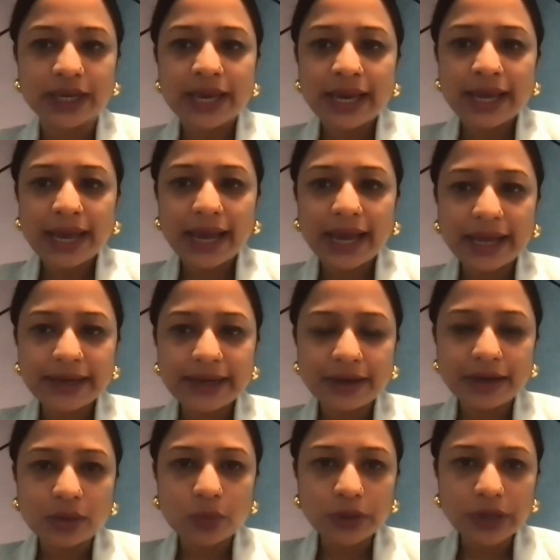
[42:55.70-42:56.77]
Okay. And
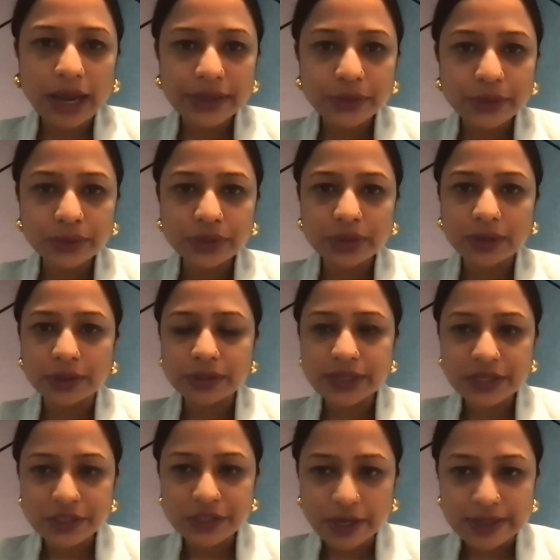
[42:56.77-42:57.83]
what I could
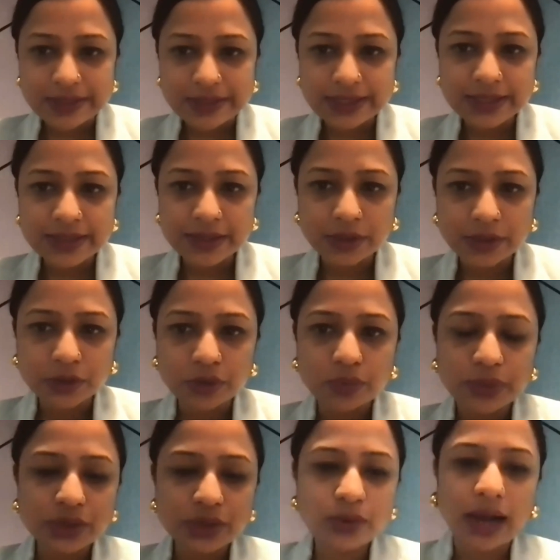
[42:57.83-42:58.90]
suggest is, you know,
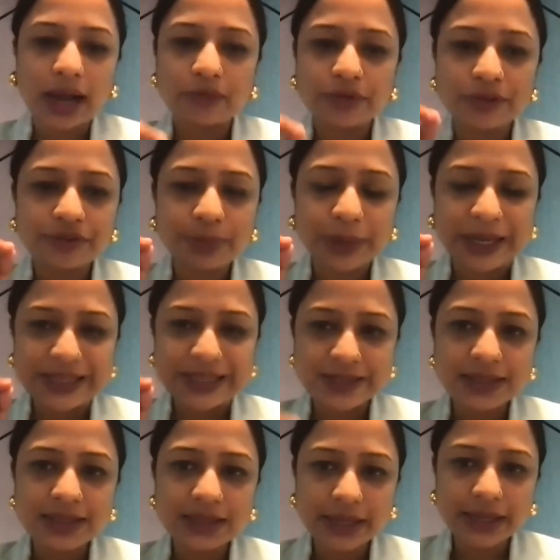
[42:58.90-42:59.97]
we've
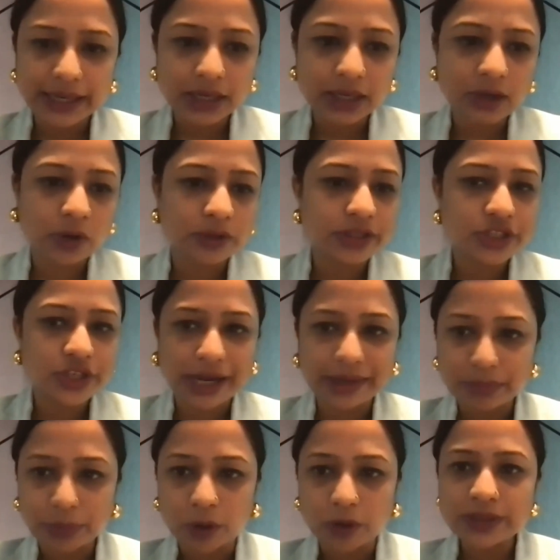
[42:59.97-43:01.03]
placed a link on the
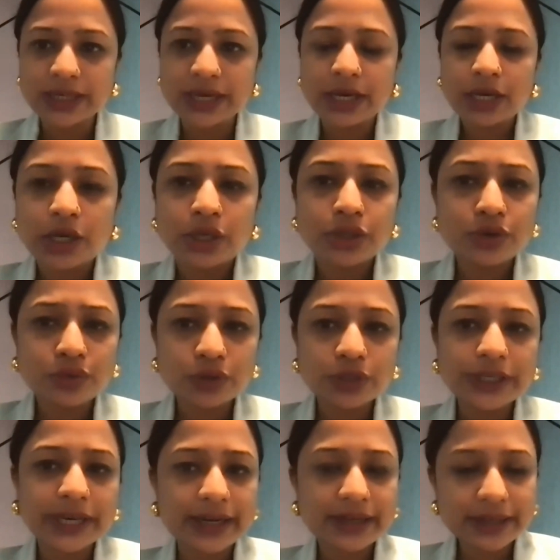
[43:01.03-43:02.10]
chat box. You
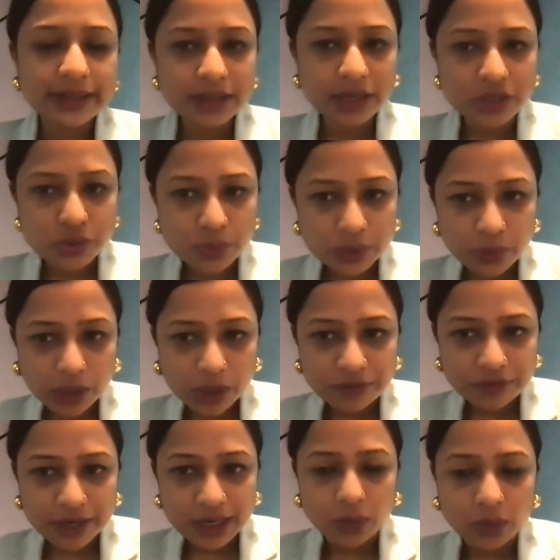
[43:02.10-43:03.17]
could get in touch with one
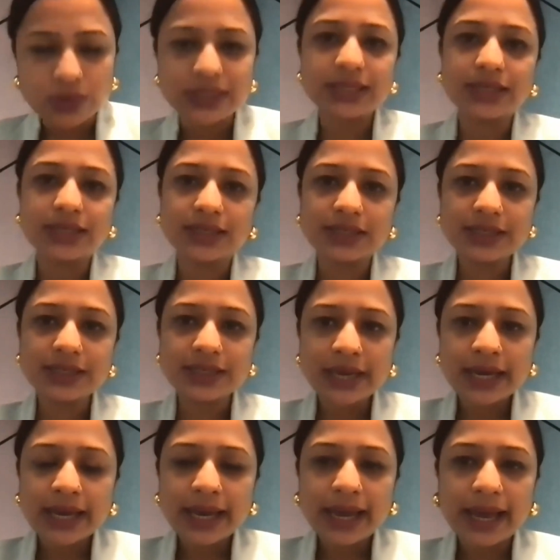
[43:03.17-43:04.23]
of our counselors
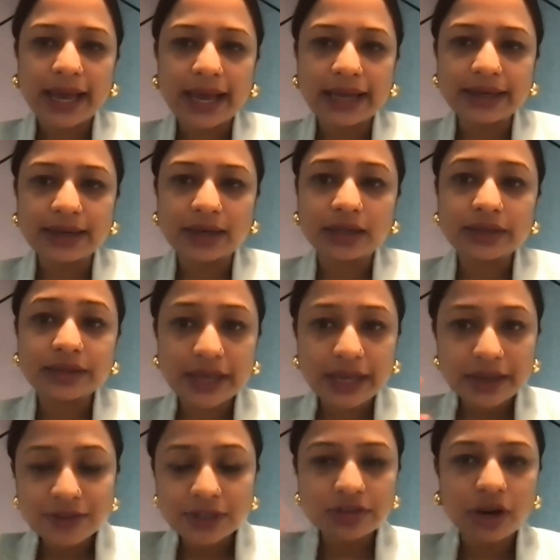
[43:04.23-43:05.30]
and
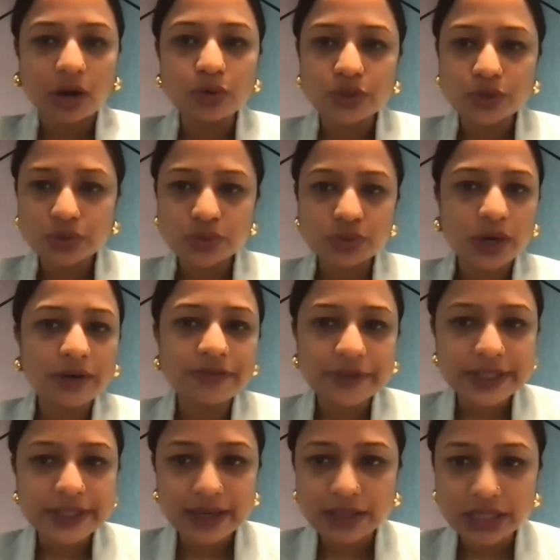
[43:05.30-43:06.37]
they will route you to our visa.